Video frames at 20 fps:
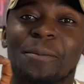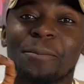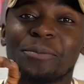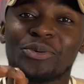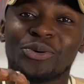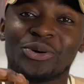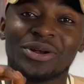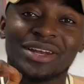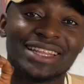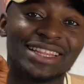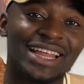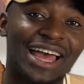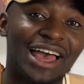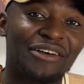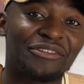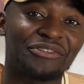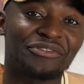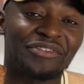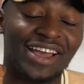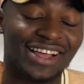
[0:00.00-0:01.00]
pulling
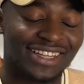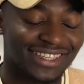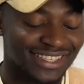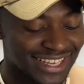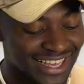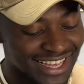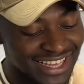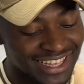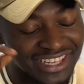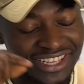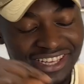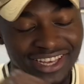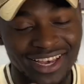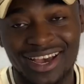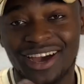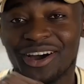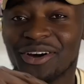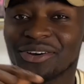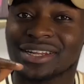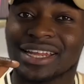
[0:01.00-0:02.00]
effect here
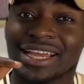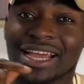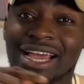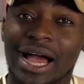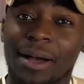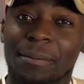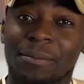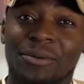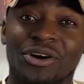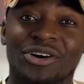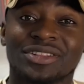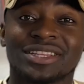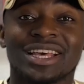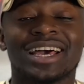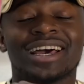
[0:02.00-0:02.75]
on CapCut.